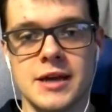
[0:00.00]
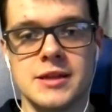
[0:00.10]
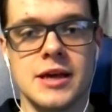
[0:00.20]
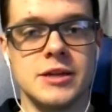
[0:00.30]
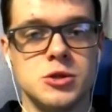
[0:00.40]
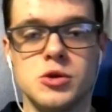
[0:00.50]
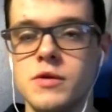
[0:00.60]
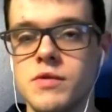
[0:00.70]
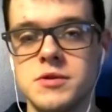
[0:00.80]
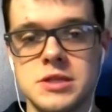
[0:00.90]
and then 2
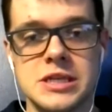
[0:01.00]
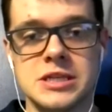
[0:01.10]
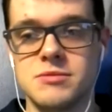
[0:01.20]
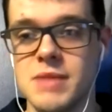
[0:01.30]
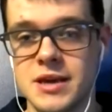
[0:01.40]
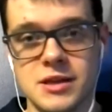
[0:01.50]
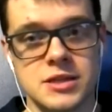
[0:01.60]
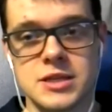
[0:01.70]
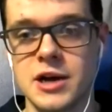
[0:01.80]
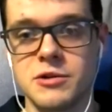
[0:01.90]
of those seasons making the
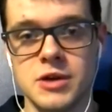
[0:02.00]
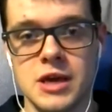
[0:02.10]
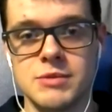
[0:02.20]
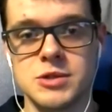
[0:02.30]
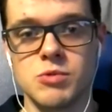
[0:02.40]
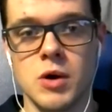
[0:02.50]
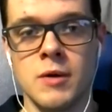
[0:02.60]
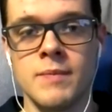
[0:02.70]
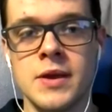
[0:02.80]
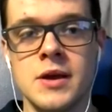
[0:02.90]
title game as well.